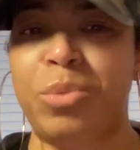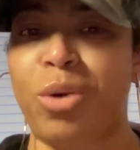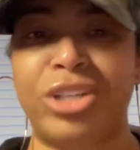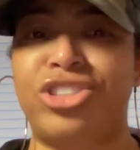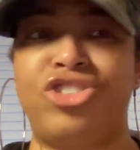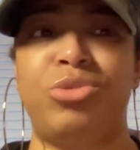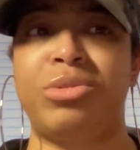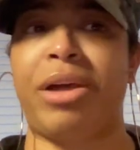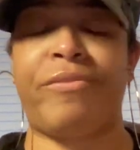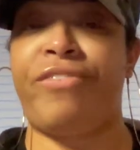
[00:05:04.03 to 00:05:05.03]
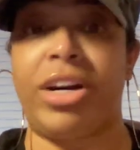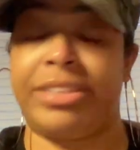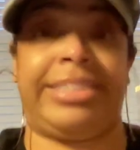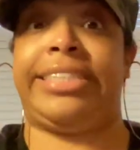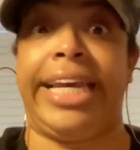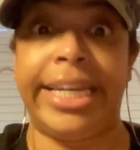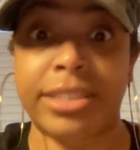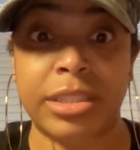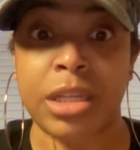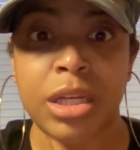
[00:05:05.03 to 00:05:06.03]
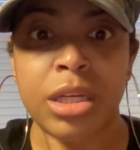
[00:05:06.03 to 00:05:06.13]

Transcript: been working since she was like, fuck six.